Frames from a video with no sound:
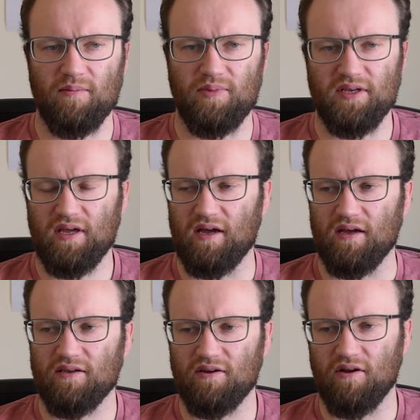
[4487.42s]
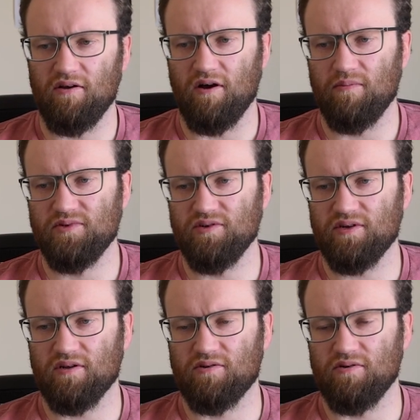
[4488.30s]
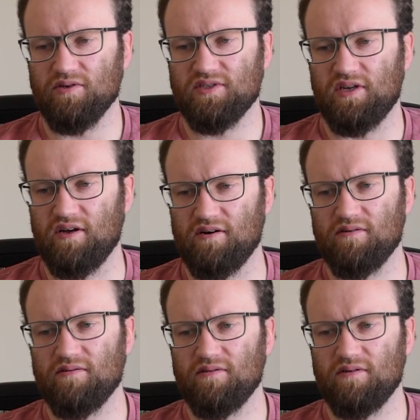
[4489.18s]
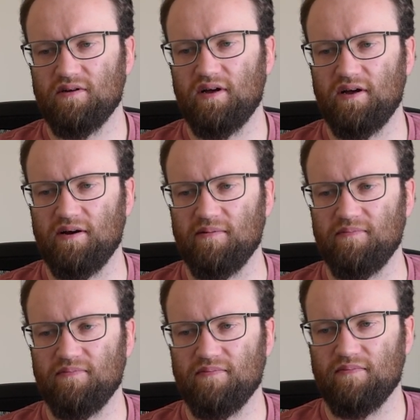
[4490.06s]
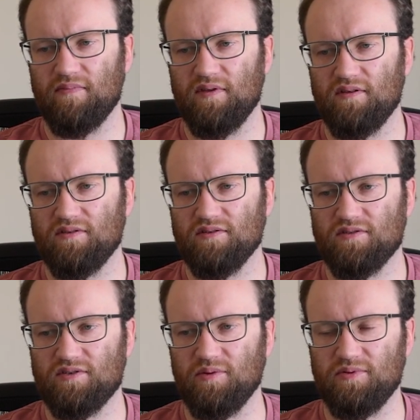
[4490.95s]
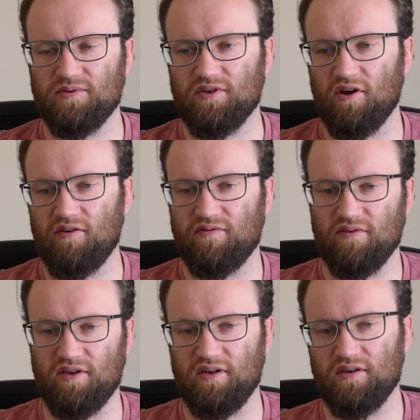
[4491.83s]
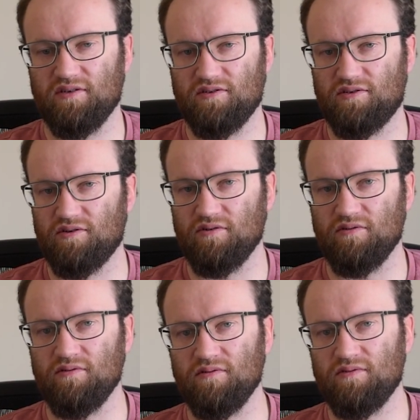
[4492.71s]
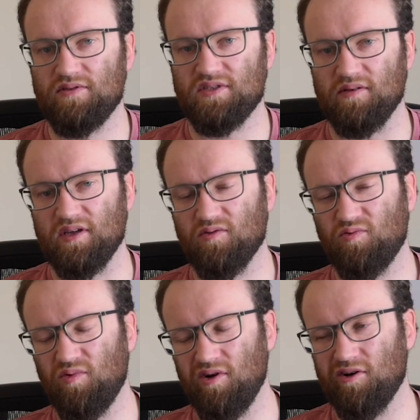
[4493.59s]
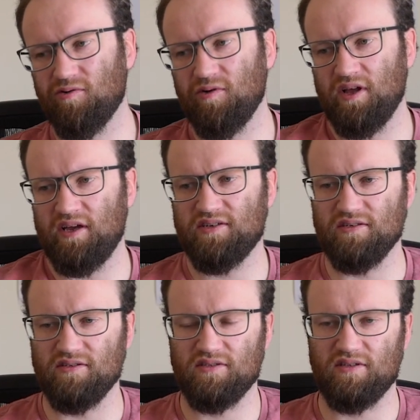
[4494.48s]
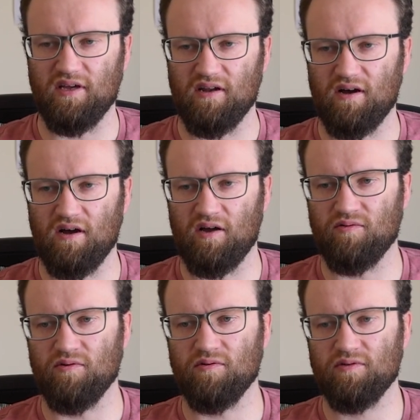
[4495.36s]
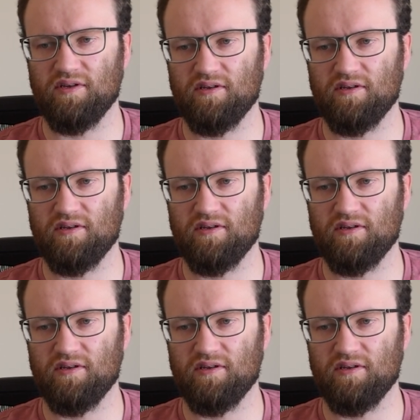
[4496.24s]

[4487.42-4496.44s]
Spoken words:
but yeah, you know, I'm doing a course now to hopefully do something work related that I will